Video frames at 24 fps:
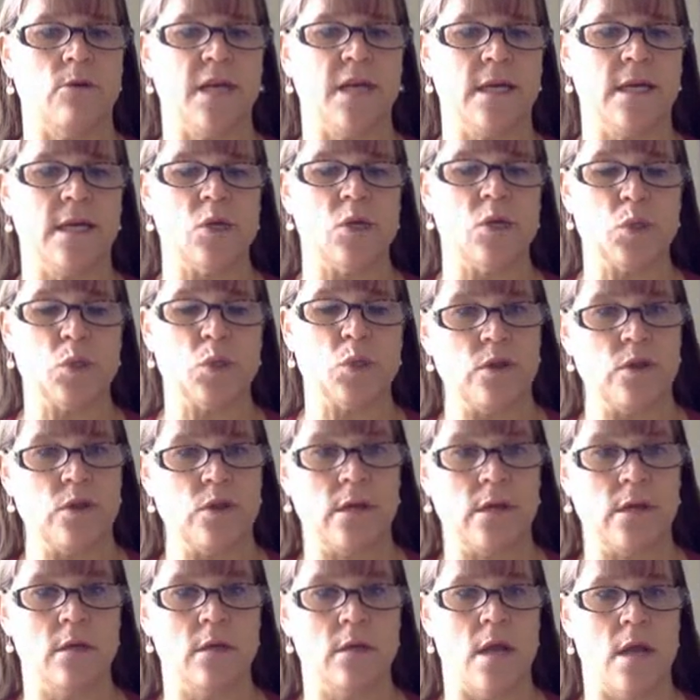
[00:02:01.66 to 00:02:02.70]
those are the
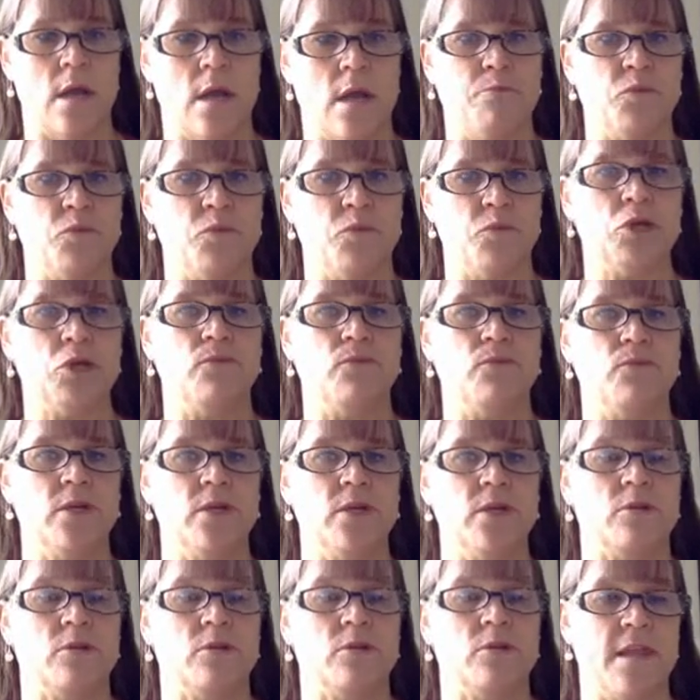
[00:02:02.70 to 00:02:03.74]
two research
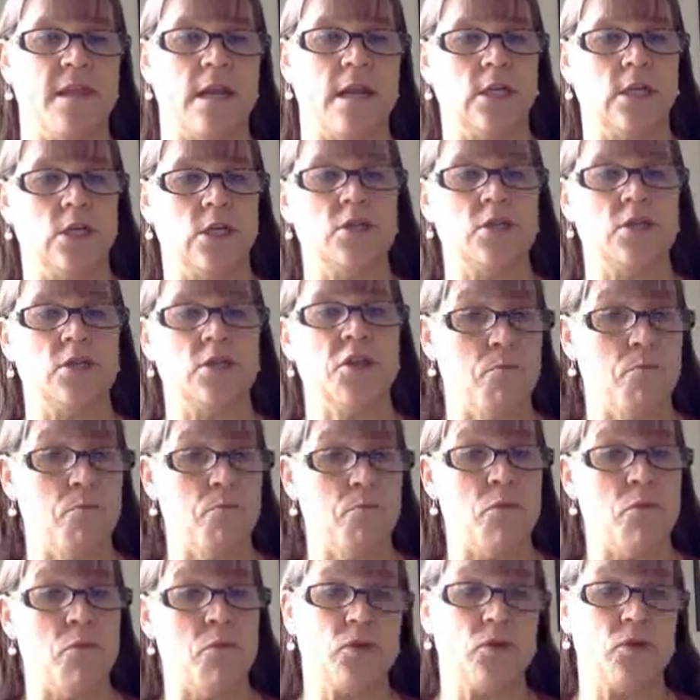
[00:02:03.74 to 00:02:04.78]
methodologies that are
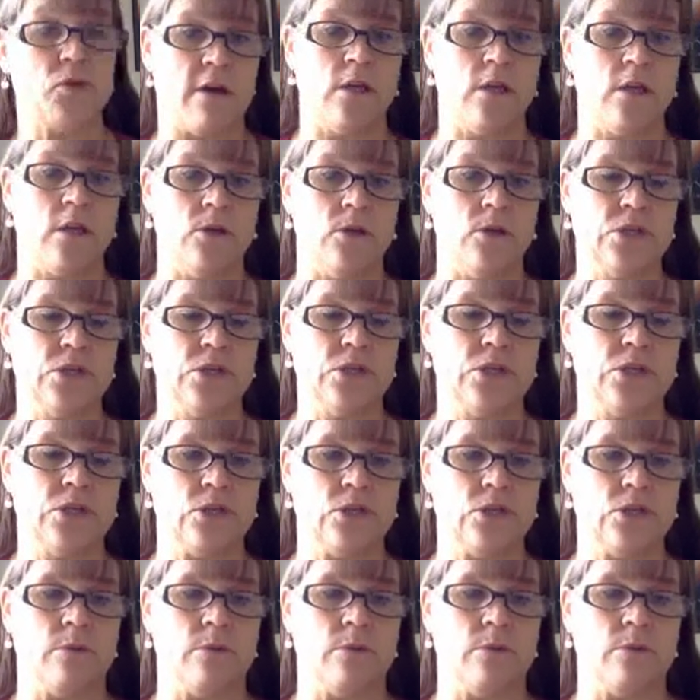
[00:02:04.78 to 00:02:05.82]
most often used to
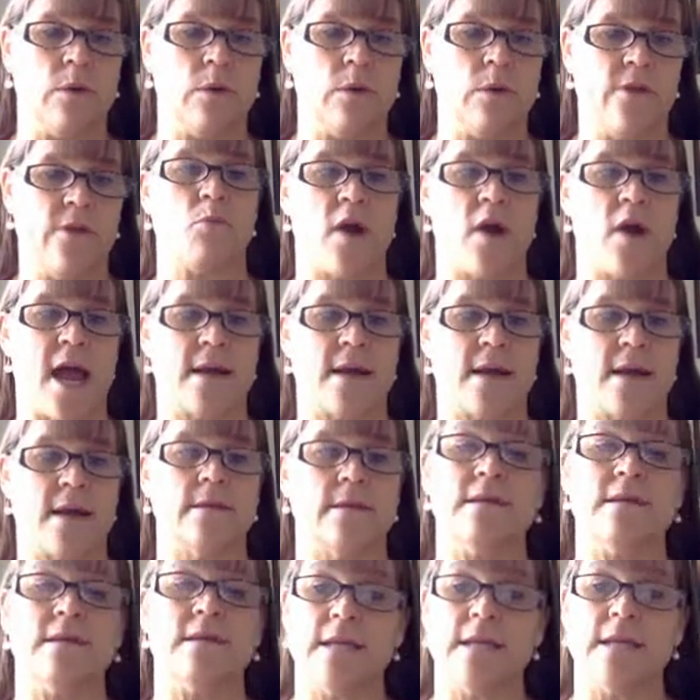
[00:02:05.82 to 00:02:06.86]
determine whether a practice is
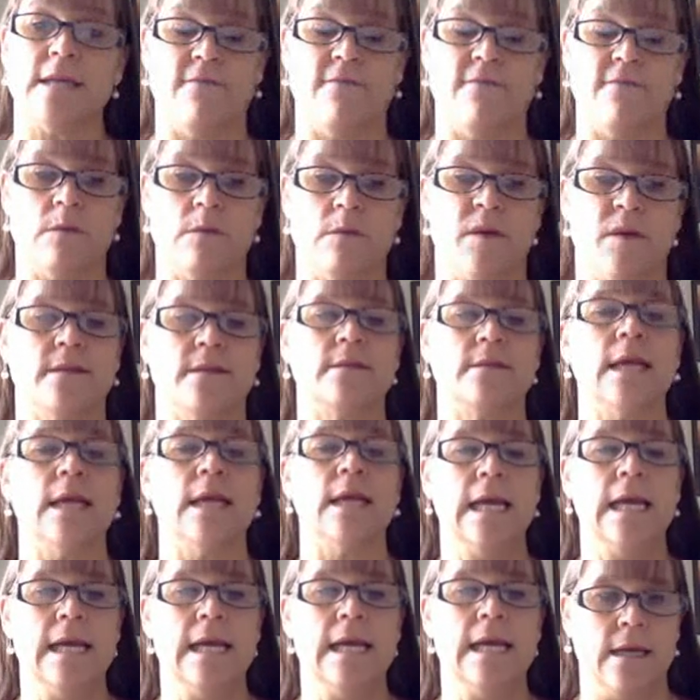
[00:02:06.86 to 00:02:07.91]
evidence-based
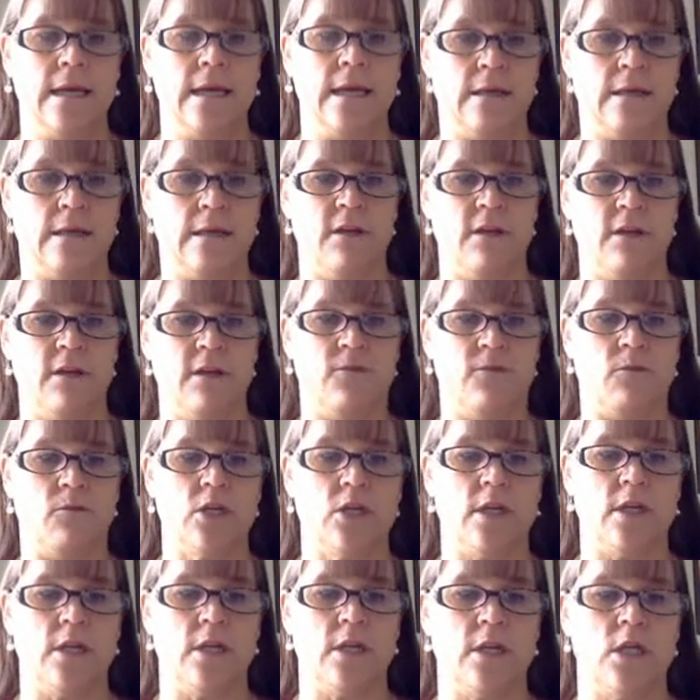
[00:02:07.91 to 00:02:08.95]
in the field of special
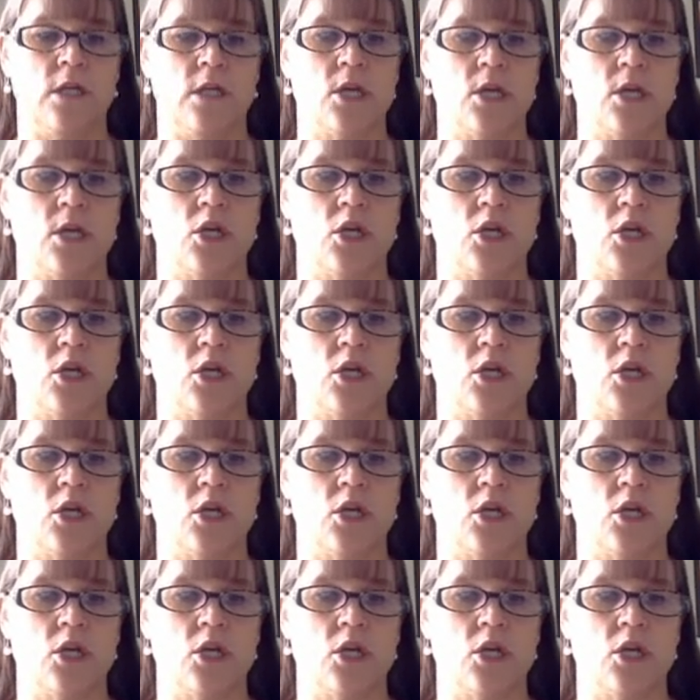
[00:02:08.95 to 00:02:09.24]
education.